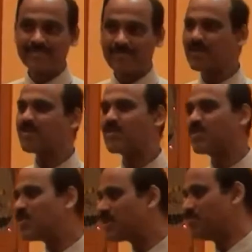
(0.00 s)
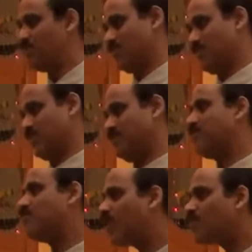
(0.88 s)
What a cruel blow. If you
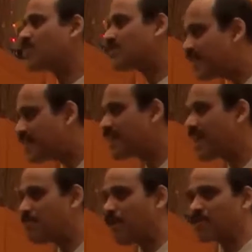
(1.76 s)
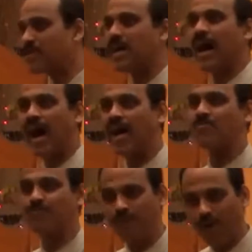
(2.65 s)
want to think about a hard
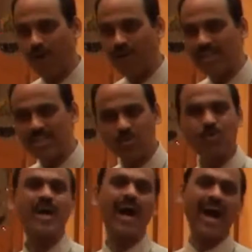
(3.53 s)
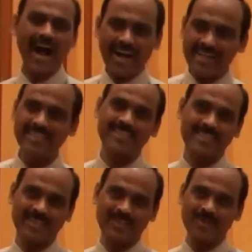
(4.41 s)
fall, you could hardly
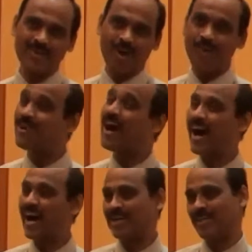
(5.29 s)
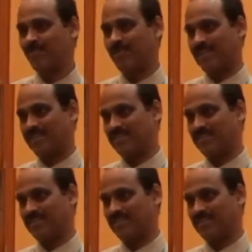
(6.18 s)
think of a harder one.